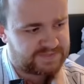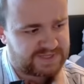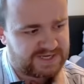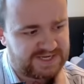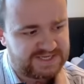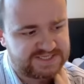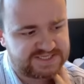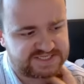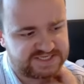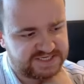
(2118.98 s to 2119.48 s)

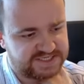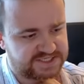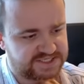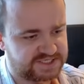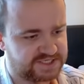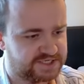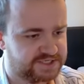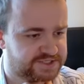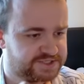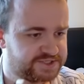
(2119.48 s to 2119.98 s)
And 6
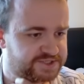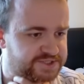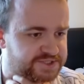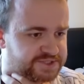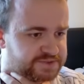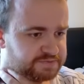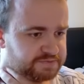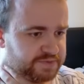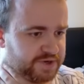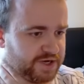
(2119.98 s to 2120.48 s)

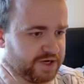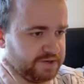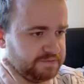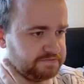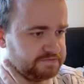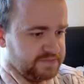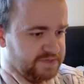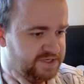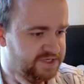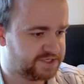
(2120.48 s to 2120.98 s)
searchers. But
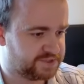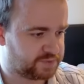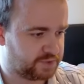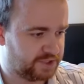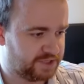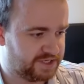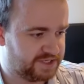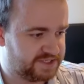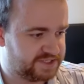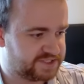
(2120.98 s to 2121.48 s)
it is what
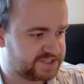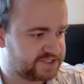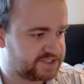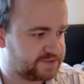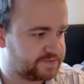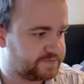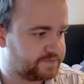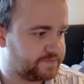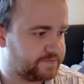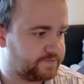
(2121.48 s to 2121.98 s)
it is.
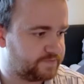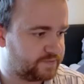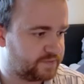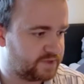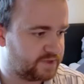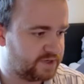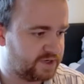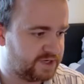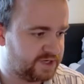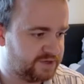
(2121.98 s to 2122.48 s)

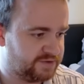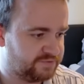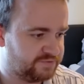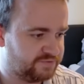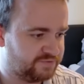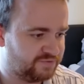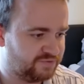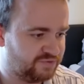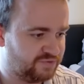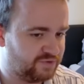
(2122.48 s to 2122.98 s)
I don't
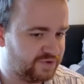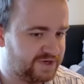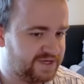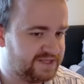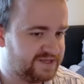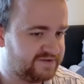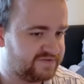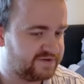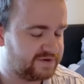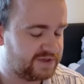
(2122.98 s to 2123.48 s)

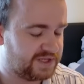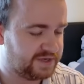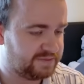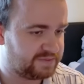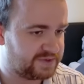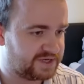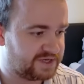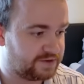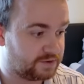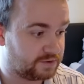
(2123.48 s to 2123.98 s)
really feel like
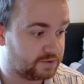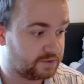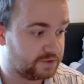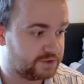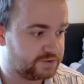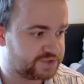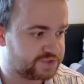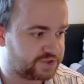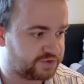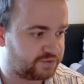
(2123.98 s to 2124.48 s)
playing
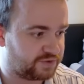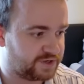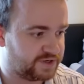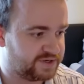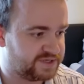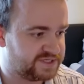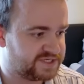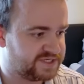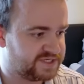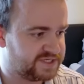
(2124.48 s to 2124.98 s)
Hongo is a great
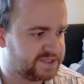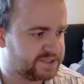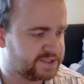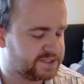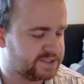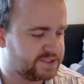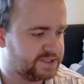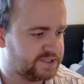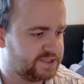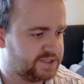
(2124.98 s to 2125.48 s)
idea.
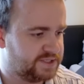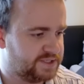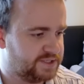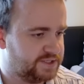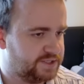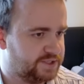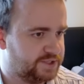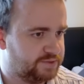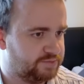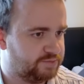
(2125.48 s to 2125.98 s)

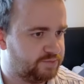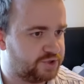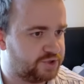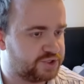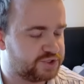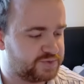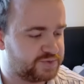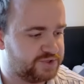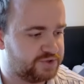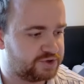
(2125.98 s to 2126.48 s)

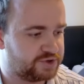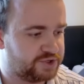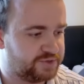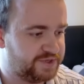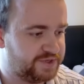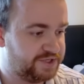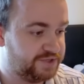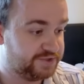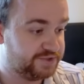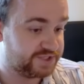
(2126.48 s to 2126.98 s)
Because we're not going to
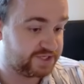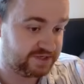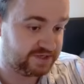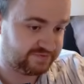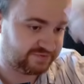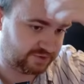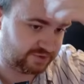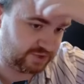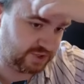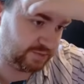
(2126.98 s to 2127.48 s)
be using him
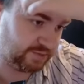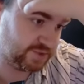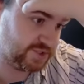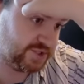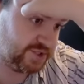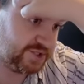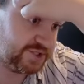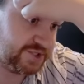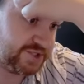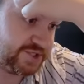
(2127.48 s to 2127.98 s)
for a couple
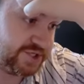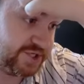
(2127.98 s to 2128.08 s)
turns just